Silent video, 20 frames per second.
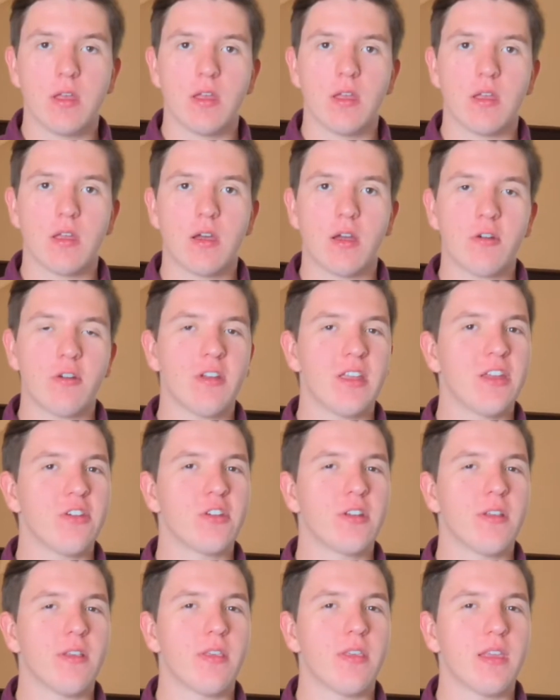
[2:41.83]

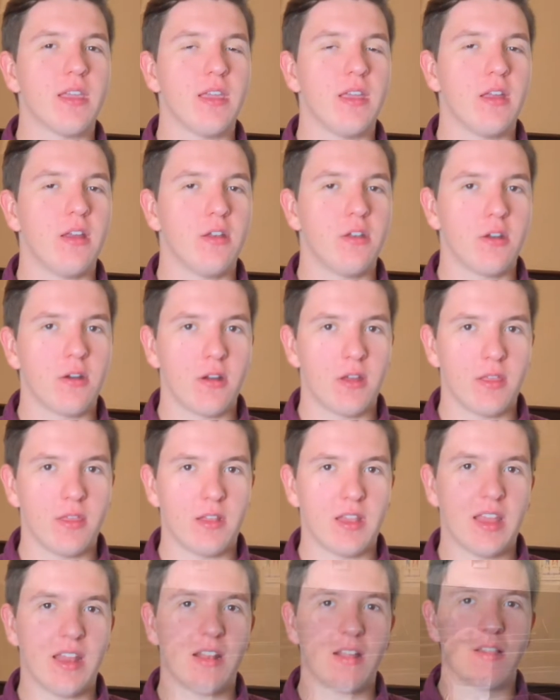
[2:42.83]
congregational singing during the
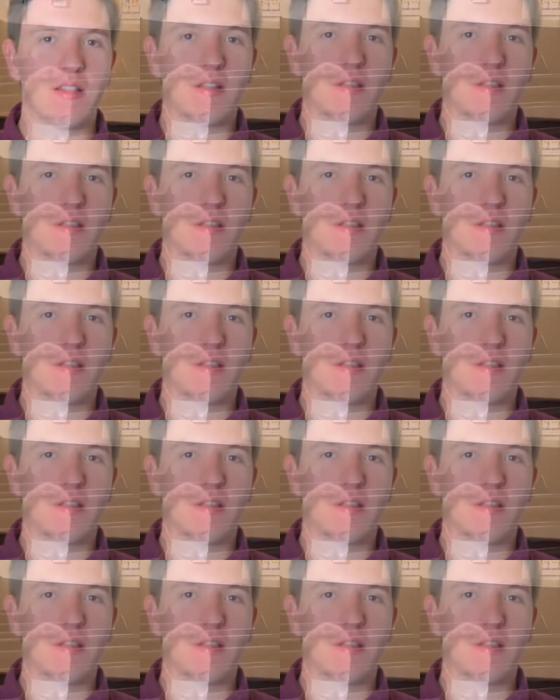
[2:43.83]
10 o'clock